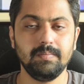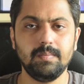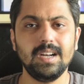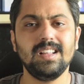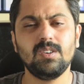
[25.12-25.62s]

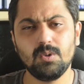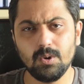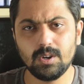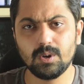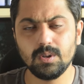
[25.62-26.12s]
But the
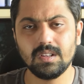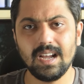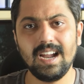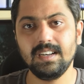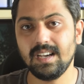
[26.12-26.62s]
cold truth
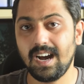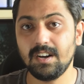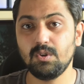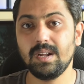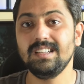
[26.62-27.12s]
and the hard
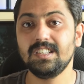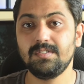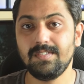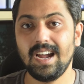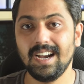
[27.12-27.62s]
to digest
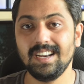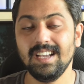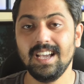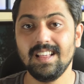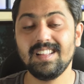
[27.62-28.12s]
fact
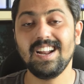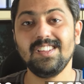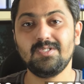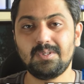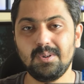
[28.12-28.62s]
is that
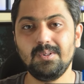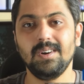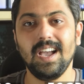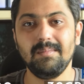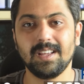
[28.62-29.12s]
it's too
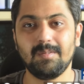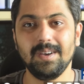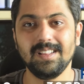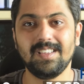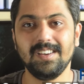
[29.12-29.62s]
damn
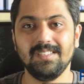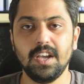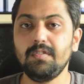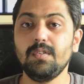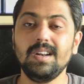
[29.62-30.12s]
expensive.
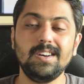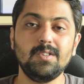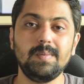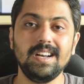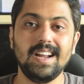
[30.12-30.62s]
If you're willing to
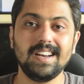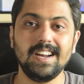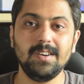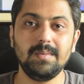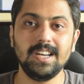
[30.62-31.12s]
spend that
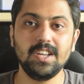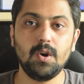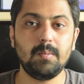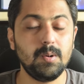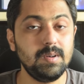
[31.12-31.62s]
kind of money, you're
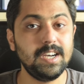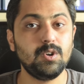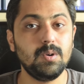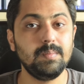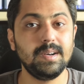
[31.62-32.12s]
probably
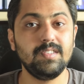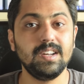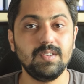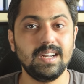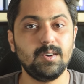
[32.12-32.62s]
torn
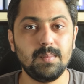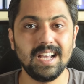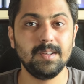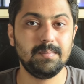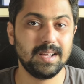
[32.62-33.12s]
between whether to buy
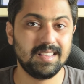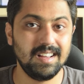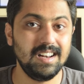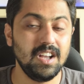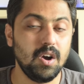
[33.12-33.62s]
the
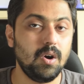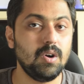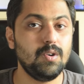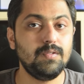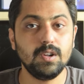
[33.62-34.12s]
Pixel or
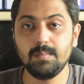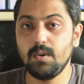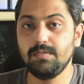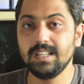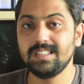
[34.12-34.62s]
go for the
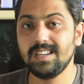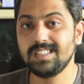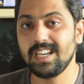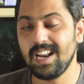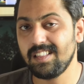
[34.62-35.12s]
more feature-rich
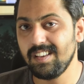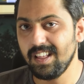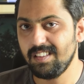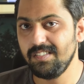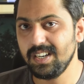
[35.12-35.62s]
Galaxy
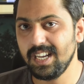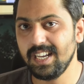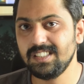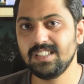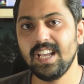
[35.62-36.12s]
S7
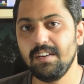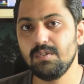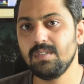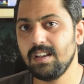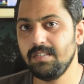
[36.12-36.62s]
Edge, the
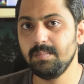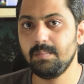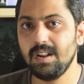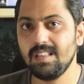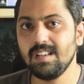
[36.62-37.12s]
iPhone 7
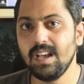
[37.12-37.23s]
Plus,